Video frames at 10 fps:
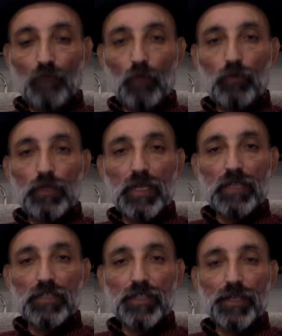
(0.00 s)
With
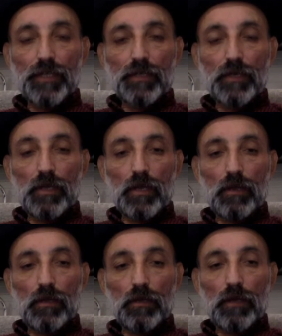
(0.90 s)
that said,
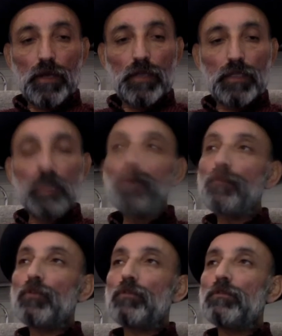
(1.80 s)
I think I'm
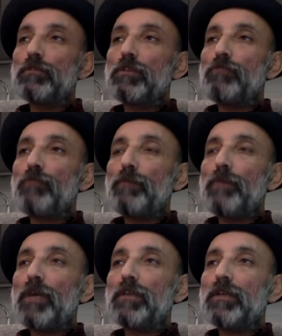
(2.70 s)
going to close out my
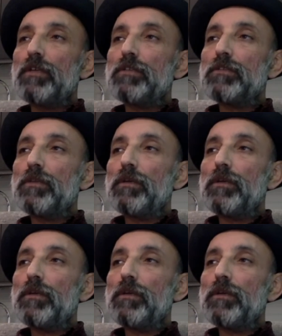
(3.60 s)
podcast.